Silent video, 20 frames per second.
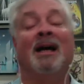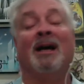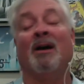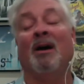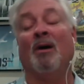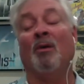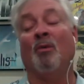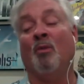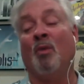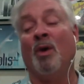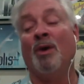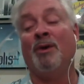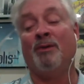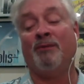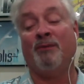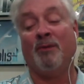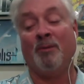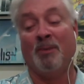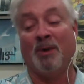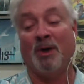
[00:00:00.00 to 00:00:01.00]

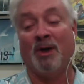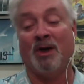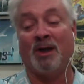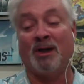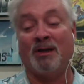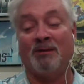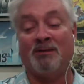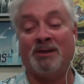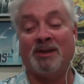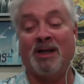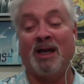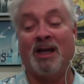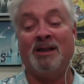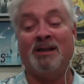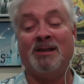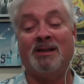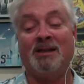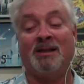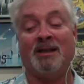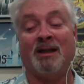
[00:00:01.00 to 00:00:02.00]
Wonderful book,
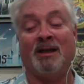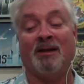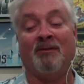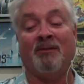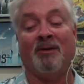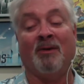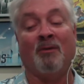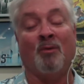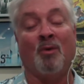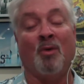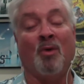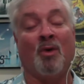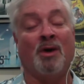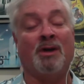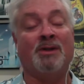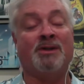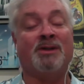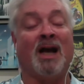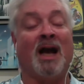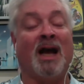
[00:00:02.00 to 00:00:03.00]
tons of
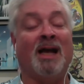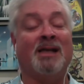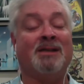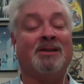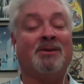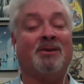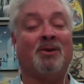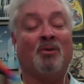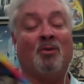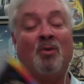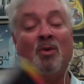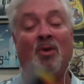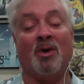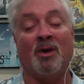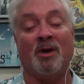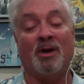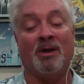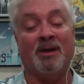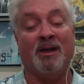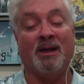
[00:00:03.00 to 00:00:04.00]
awards, Eisner
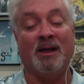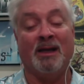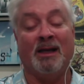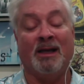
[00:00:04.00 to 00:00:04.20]
Award.